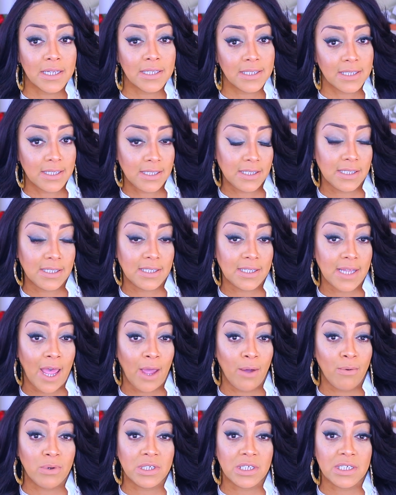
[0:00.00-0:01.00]
sister
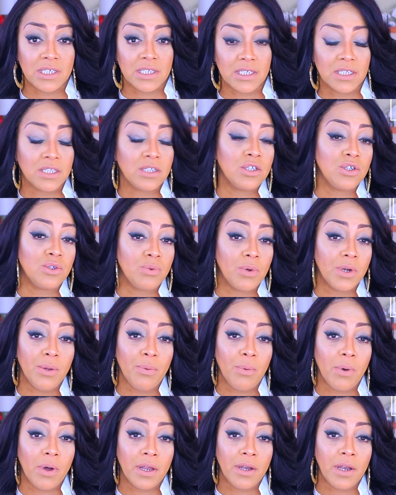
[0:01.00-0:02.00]
site, which is sister
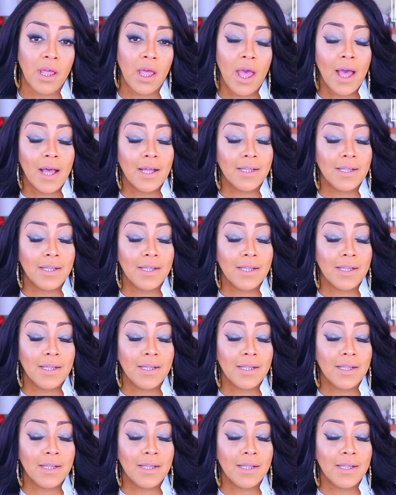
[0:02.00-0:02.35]
twenty-one